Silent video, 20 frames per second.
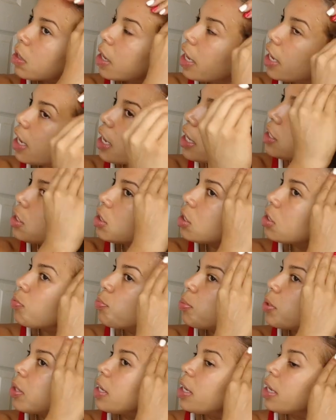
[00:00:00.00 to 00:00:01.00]
And I
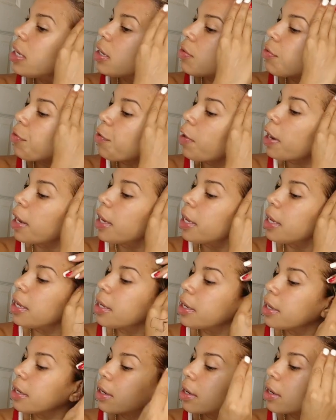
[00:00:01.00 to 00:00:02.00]
just put it right
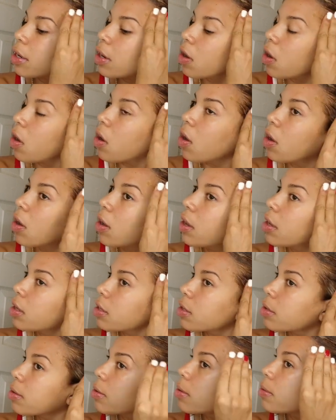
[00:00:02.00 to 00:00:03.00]
here
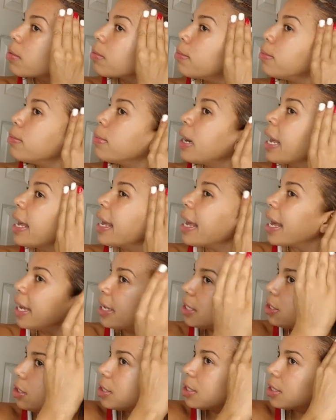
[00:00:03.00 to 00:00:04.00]
on my
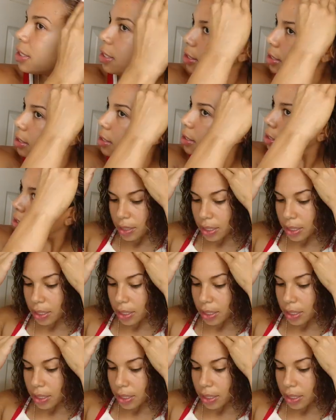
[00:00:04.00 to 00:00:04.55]
edges.